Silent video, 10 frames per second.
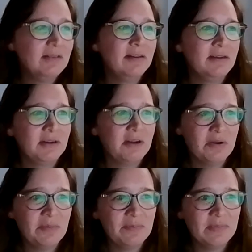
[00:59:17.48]
the
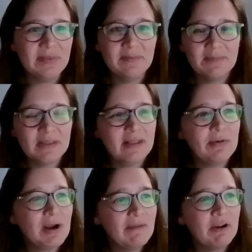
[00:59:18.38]
um,
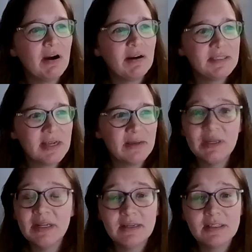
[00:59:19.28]
they were having a hard
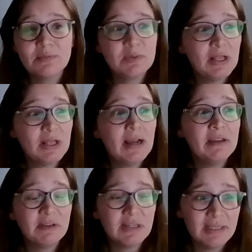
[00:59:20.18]
time getting a supply
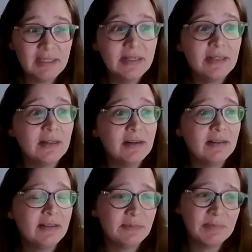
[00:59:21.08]
of it here
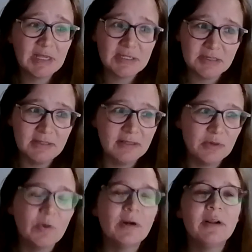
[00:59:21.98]
because
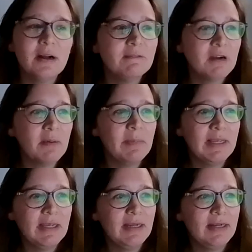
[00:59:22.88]
there weren't enough
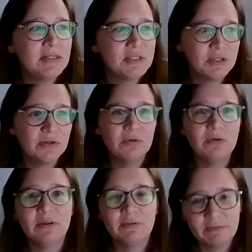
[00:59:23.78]
coming in, and
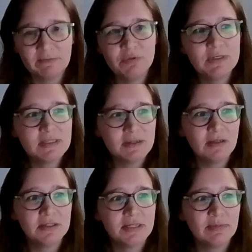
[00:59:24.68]
so there were few
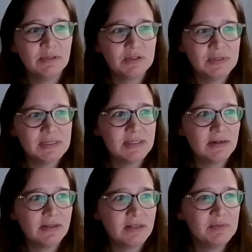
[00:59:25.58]
installers able to
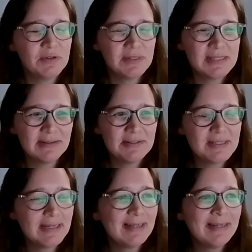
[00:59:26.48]
install them. So it sounds
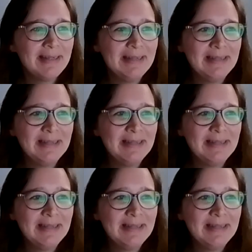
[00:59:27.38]
like